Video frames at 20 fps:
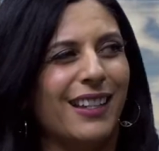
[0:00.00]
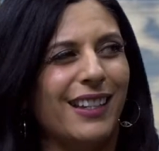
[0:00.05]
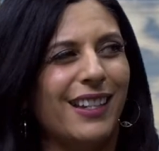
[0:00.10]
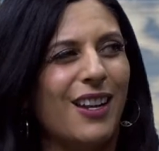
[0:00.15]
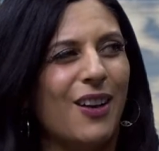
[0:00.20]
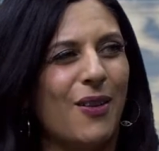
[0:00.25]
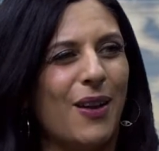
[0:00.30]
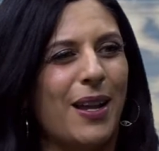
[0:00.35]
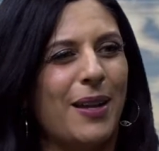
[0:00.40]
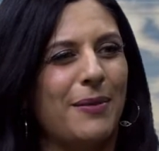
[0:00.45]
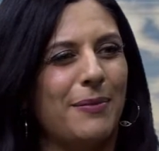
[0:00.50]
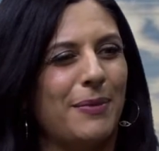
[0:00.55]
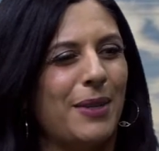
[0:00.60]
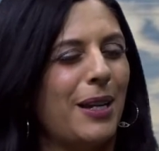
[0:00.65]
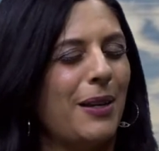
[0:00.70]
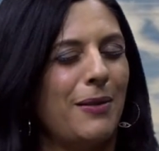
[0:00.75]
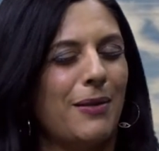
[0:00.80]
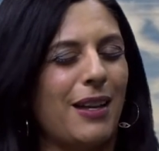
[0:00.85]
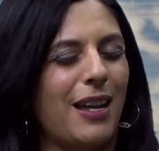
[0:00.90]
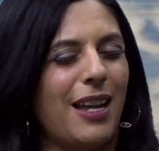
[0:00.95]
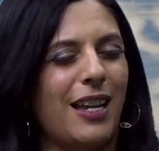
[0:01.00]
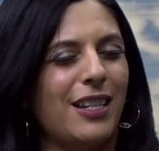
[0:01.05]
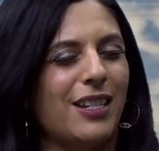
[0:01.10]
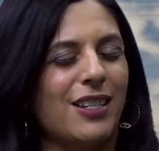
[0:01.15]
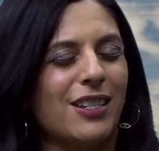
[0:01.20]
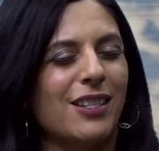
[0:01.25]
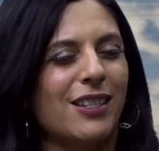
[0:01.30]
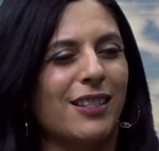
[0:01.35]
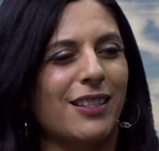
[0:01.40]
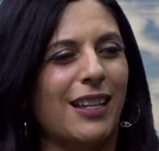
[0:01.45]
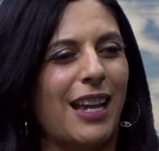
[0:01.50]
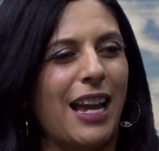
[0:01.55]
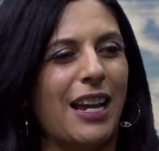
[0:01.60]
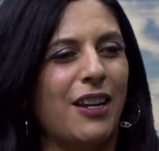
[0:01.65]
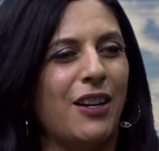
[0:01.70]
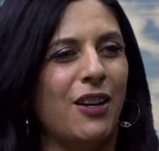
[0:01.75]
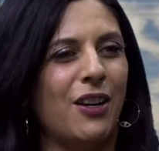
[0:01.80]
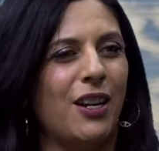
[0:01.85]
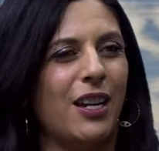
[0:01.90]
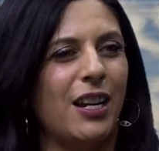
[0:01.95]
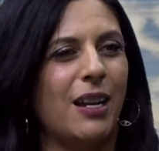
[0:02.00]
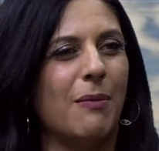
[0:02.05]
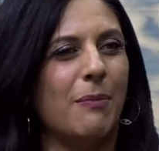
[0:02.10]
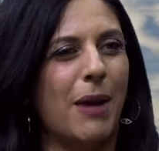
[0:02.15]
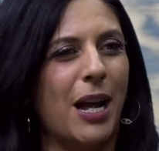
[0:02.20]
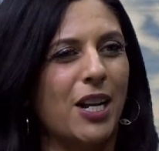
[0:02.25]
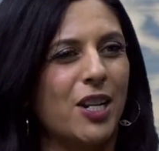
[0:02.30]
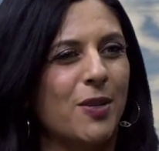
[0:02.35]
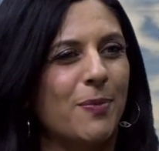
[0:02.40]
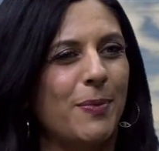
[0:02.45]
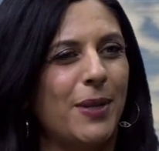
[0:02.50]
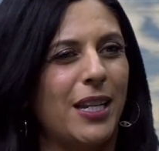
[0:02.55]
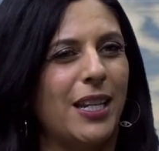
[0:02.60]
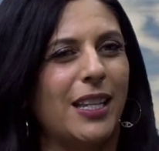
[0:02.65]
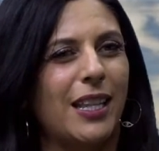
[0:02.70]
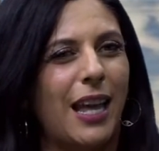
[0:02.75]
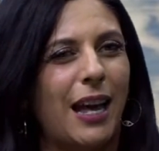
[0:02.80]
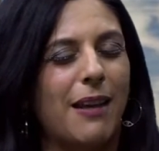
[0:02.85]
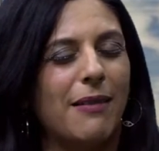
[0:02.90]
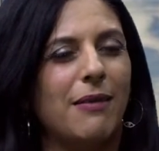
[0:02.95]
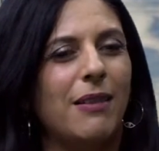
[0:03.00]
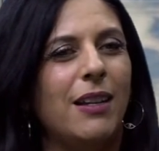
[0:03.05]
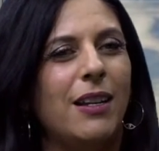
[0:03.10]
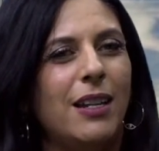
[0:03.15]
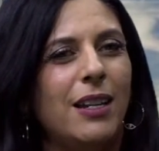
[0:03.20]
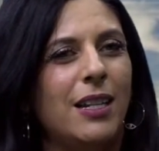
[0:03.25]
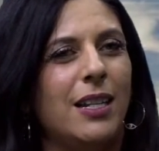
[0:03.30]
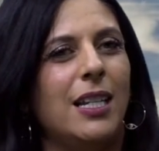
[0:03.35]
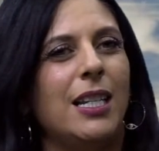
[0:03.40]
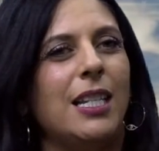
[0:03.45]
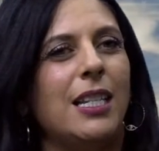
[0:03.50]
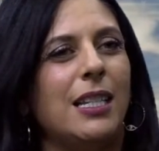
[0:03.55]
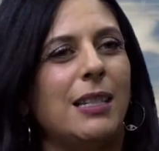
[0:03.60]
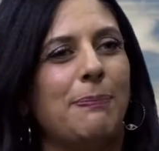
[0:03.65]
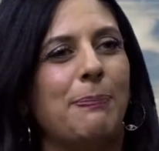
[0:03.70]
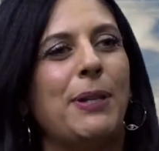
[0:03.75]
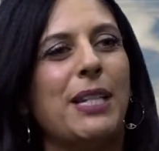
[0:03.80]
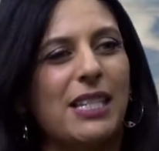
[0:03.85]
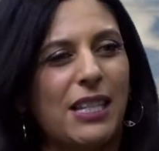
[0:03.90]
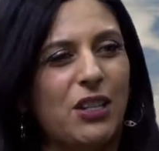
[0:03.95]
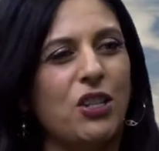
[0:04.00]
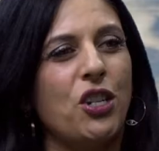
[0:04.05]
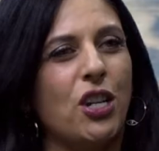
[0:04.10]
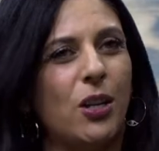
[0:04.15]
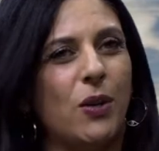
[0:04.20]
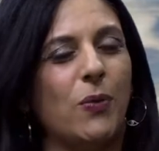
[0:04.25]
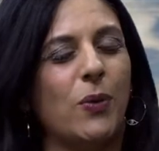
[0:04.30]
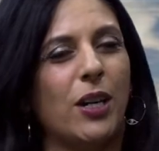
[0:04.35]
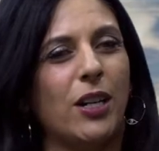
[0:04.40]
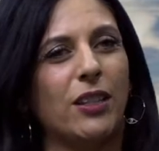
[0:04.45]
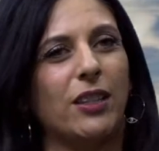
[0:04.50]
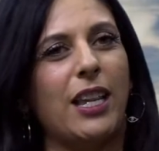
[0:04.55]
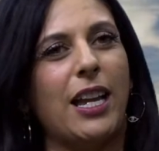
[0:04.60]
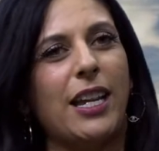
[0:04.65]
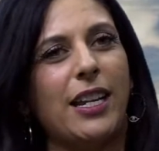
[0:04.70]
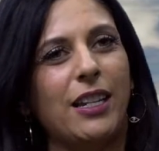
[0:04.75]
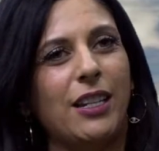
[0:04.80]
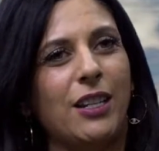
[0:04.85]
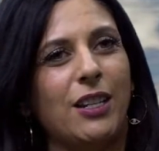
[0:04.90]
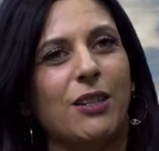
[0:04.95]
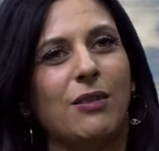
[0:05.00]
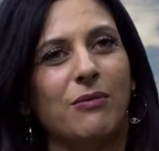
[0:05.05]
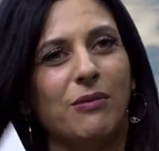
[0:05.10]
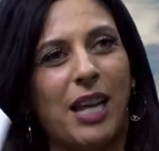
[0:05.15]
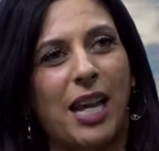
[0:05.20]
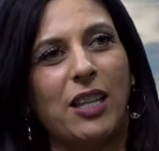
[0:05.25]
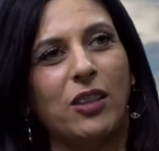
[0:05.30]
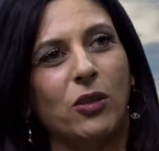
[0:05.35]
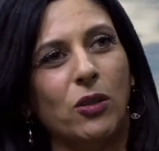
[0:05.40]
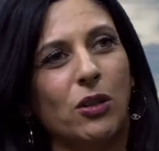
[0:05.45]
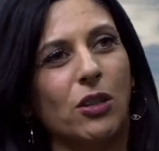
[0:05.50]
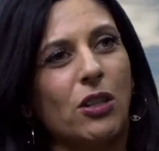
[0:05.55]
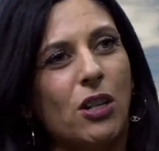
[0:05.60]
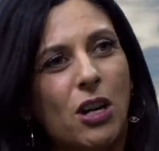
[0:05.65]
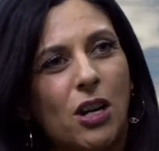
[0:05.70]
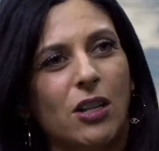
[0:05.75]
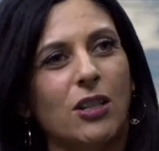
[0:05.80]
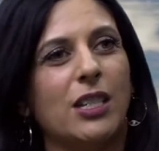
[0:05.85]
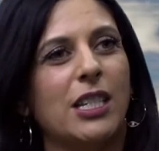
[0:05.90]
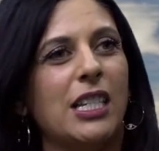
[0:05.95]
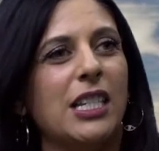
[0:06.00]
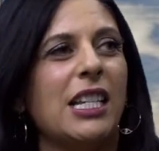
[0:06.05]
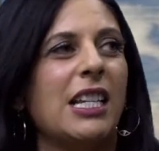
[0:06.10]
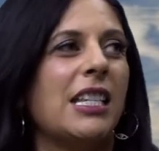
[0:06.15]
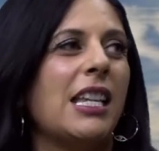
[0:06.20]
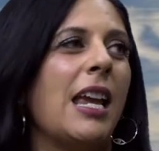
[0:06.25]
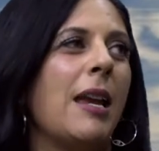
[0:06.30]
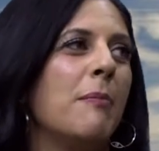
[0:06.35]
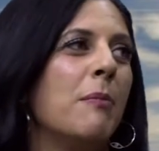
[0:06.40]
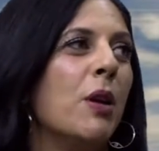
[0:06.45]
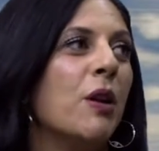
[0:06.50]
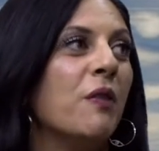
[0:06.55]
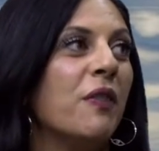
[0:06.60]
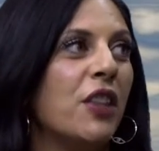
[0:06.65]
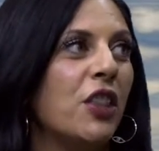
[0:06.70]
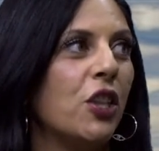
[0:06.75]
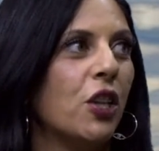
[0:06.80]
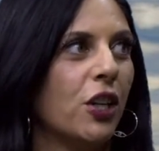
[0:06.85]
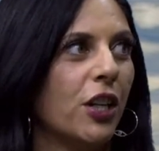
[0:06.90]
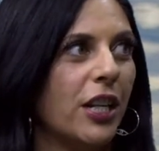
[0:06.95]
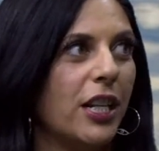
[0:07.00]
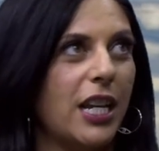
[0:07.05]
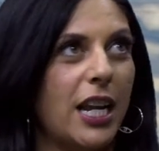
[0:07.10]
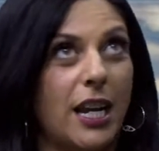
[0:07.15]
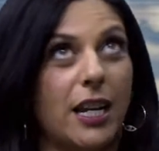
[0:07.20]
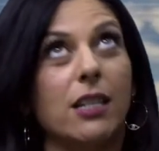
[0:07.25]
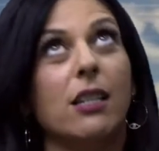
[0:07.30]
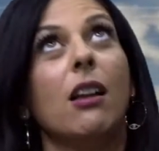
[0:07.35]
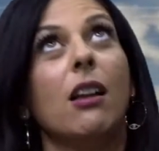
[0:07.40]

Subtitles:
I couldn't imagine being in that position where landlord calls and says, hey, move in 30 days.